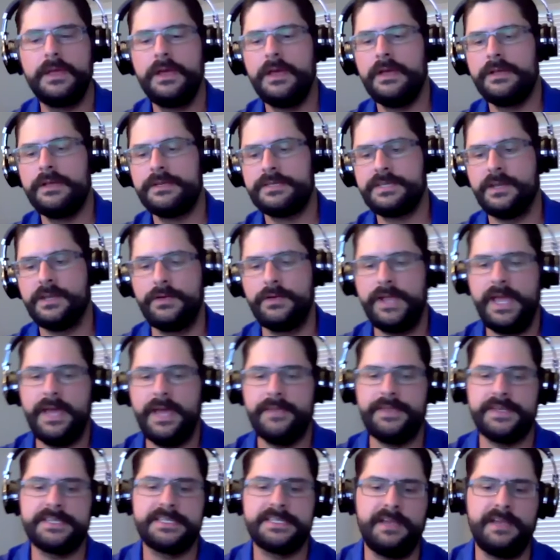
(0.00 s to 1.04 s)
So yeah,
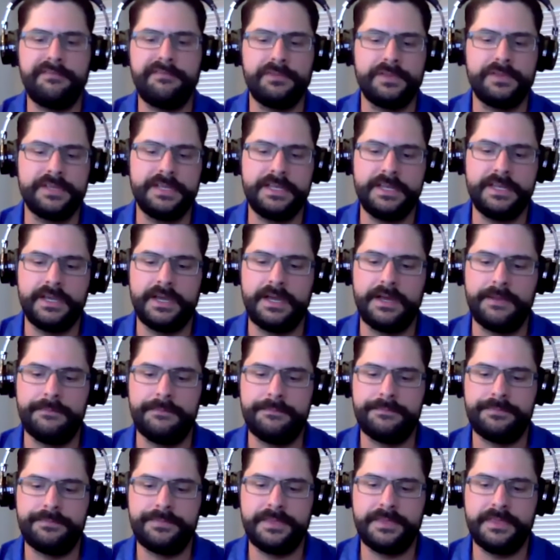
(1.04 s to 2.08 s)
that's definitely
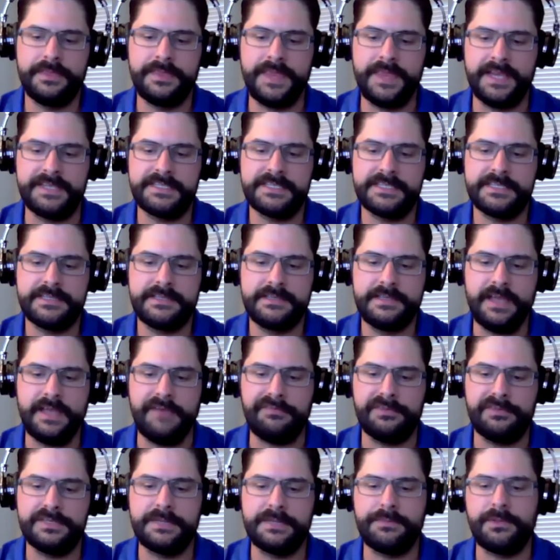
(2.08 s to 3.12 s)

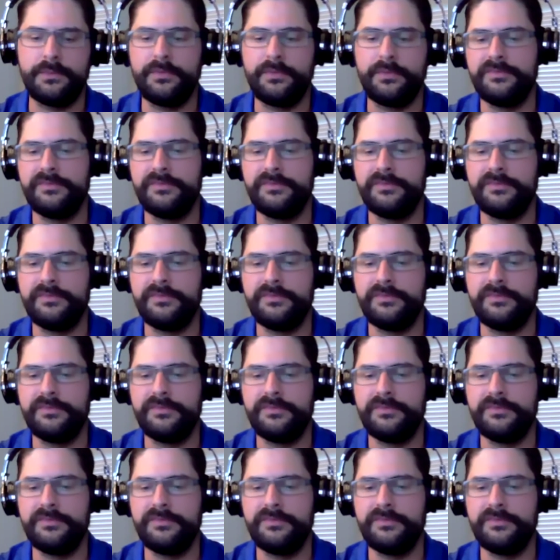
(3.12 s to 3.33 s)
something